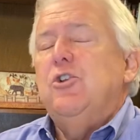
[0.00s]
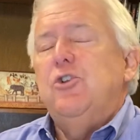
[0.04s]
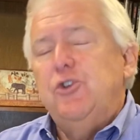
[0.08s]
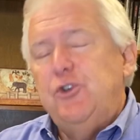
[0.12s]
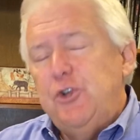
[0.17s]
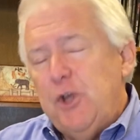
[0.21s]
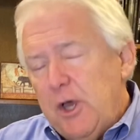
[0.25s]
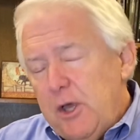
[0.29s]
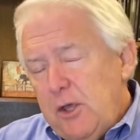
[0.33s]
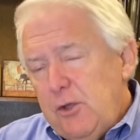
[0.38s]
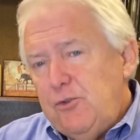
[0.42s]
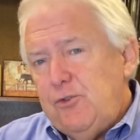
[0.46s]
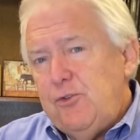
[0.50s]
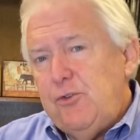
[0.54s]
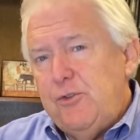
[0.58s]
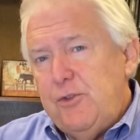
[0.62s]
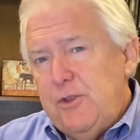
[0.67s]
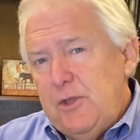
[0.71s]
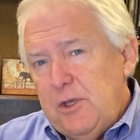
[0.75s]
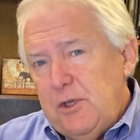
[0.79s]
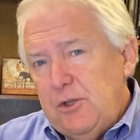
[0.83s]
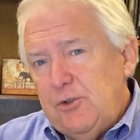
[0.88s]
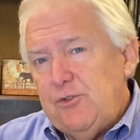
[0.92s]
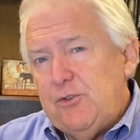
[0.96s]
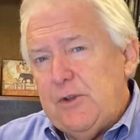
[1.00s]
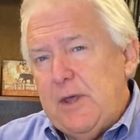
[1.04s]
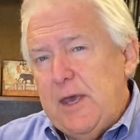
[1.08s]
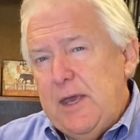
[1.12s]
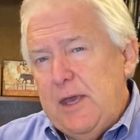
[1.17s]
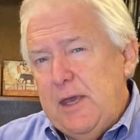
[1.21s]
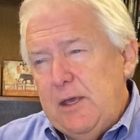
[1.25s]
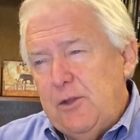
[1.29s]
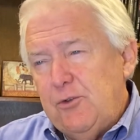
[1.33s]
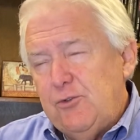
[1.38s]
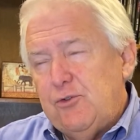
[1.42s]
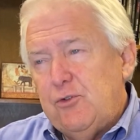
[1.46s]
Does this
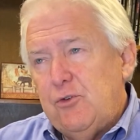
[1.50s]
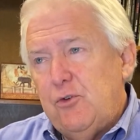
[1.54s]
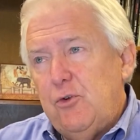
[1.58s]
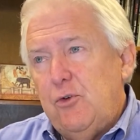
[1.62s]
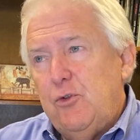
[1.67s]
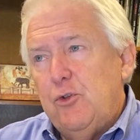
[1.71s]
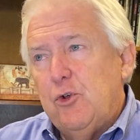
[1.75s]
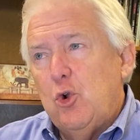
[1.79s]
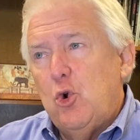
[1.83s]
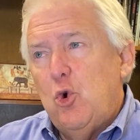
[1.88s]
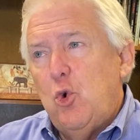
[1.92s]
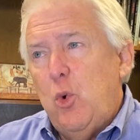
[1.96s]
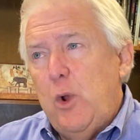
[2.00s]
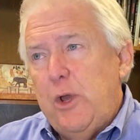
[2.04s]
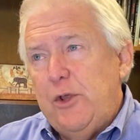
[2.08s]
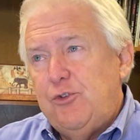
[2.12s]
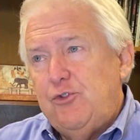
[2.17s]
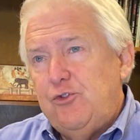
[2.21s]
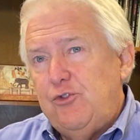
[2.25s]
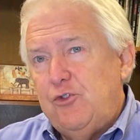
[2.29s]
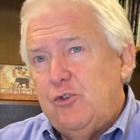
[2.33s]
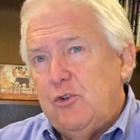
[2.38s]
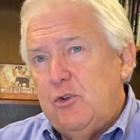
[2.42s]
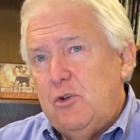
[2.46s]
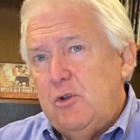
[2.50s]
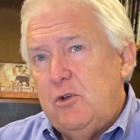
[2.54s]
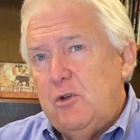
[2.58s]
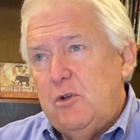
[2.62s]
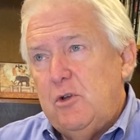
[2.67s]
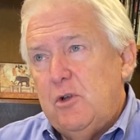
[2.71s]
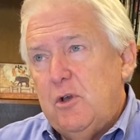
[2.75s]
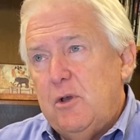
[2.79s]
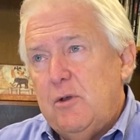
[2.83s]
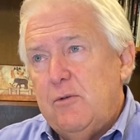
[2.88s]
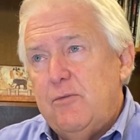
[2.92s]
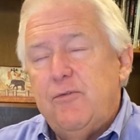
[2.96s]
answer the question
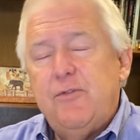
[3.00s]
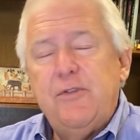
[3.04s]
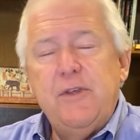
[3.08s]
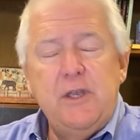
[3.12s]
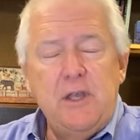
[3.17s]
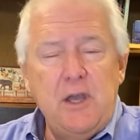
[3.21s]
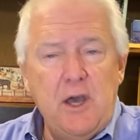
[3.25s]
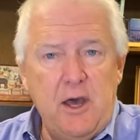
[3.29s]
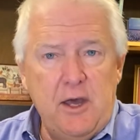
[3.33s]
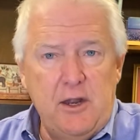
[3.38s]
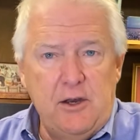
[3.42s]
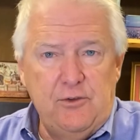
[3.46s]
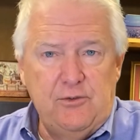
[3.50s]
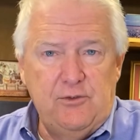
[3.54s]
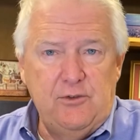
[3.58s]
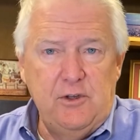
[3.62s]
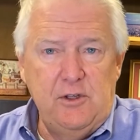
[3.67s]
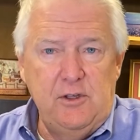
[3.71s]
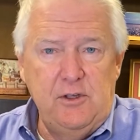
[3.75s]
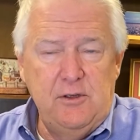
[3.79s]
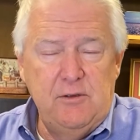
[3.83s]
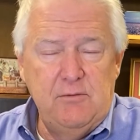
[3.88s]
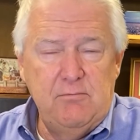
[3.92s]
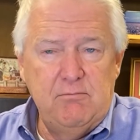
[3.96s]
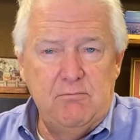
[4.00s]
of theodicy?